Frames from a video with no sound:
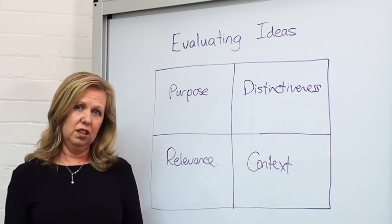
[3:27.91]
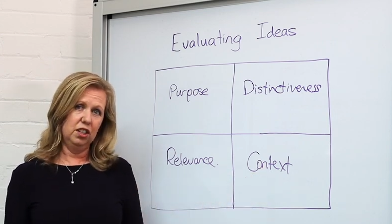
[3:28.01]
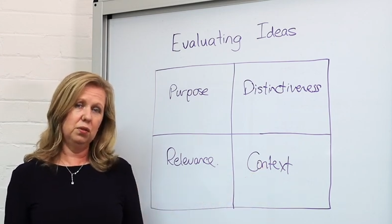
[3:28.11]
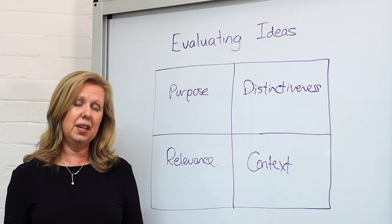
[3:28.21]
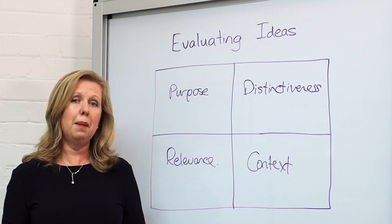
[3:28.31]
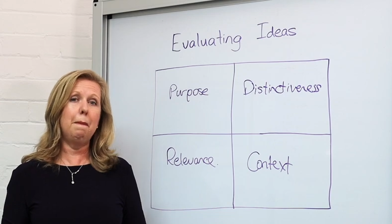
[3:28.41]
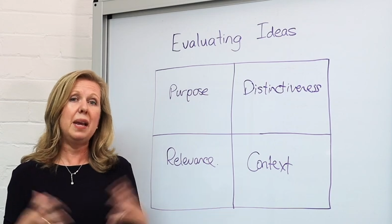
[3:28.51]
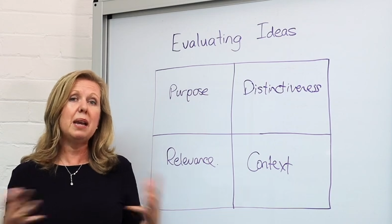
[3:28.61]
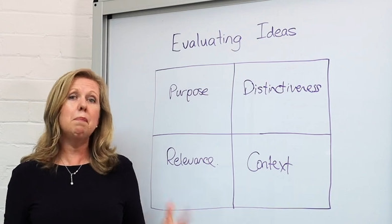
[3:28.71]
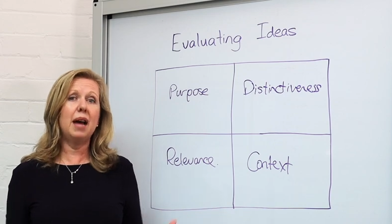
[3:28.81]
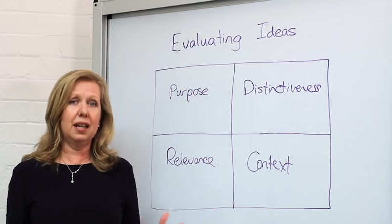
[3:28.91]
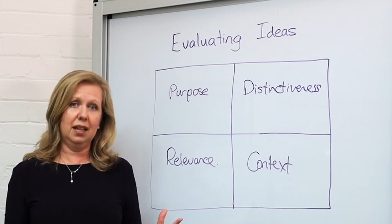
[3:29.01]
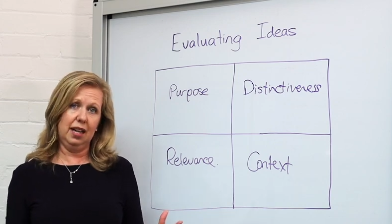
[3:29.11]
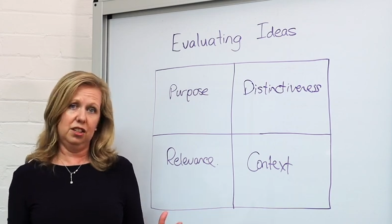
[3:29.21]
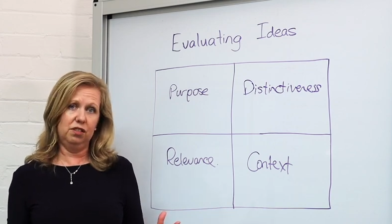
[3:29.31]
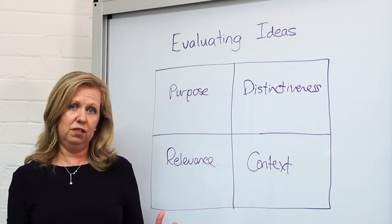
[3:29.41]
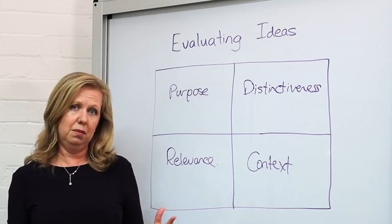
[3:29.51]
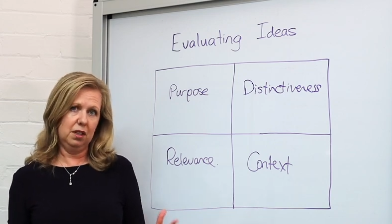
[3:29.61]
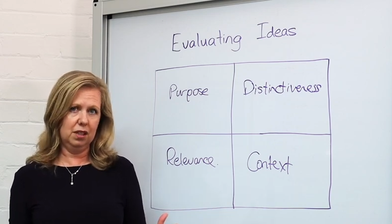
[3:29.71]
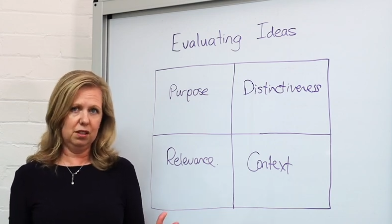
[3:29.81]
you'll get a big backlash from
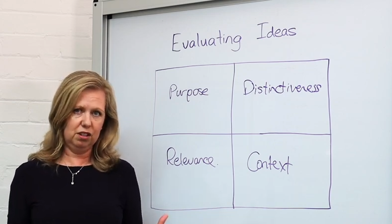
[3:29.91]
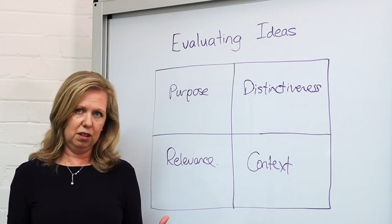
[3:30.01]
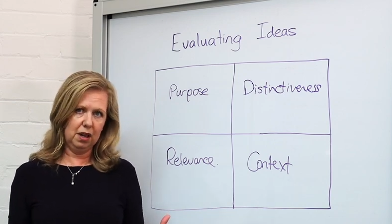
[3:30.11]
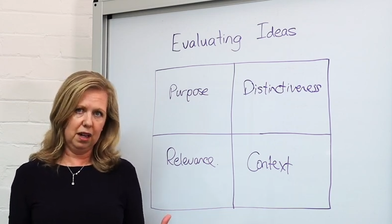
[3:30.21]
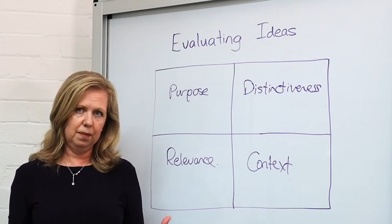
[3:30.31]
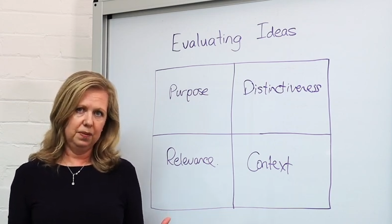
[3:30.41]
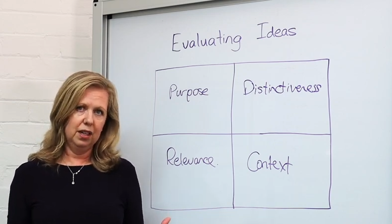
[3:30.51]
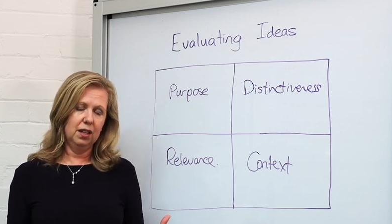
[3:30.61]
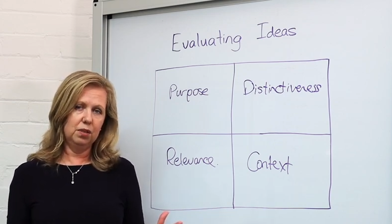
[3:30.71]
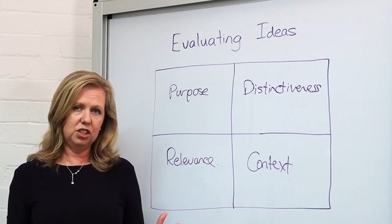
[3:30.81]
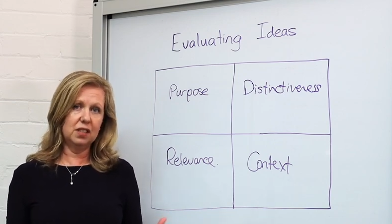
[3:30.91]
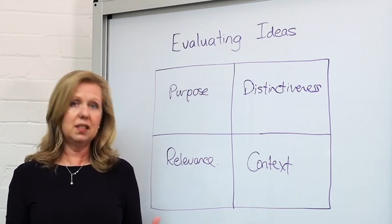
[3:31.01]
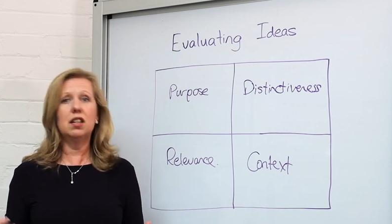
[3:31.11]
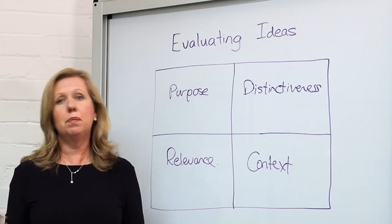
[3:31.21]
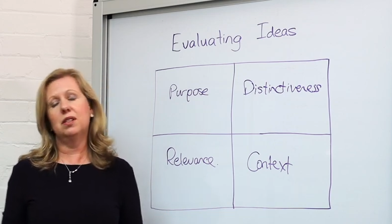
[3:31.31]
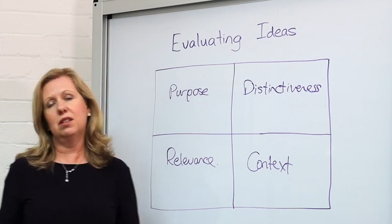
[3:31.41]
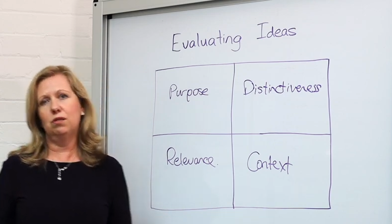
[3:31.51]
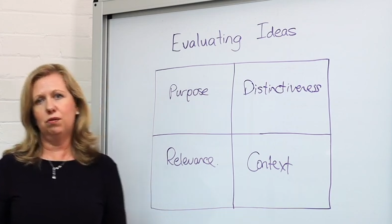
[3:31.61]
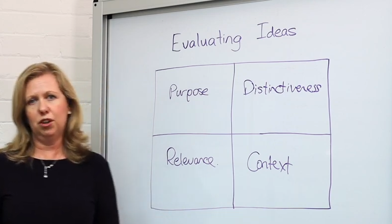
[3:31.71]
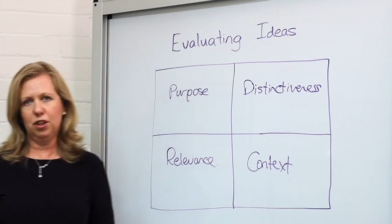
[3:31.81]
the consumer, which is the opposite
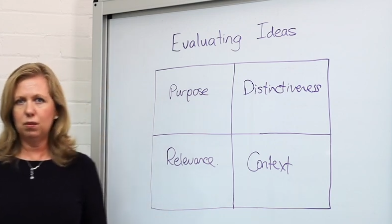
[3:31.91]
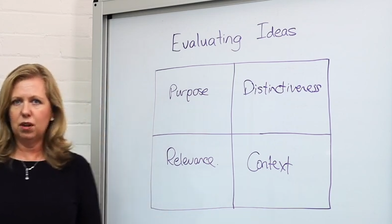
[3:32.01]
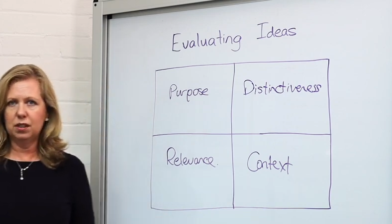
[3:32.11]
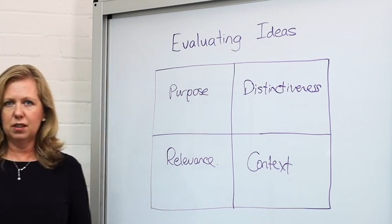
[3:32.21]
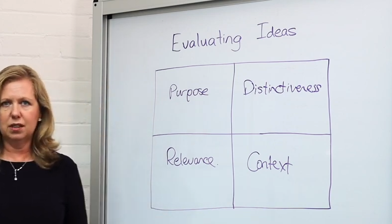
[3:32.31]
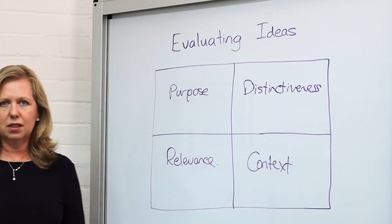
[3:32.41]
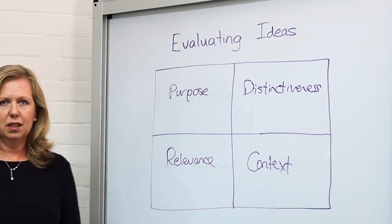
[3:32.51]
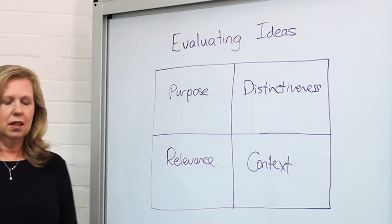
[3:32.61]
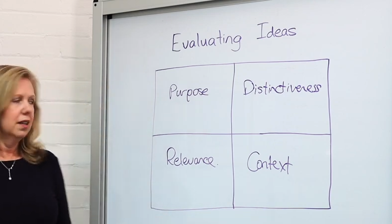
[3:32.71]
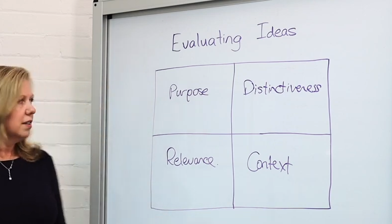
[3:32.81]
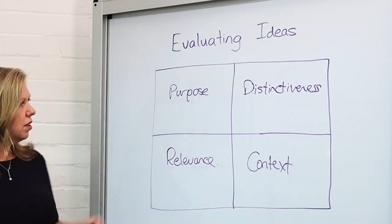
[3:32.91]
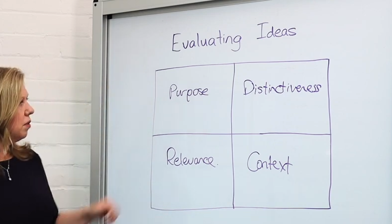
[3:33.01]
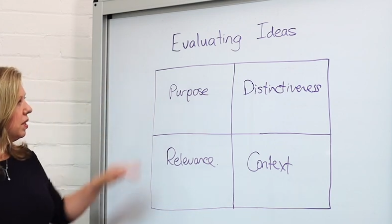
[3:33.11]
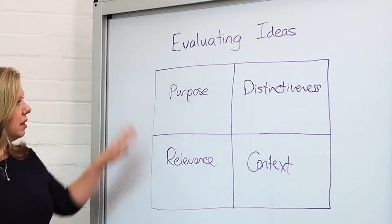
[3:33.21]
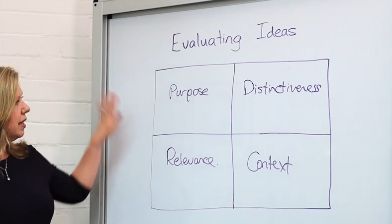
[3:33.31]
of what you want. So with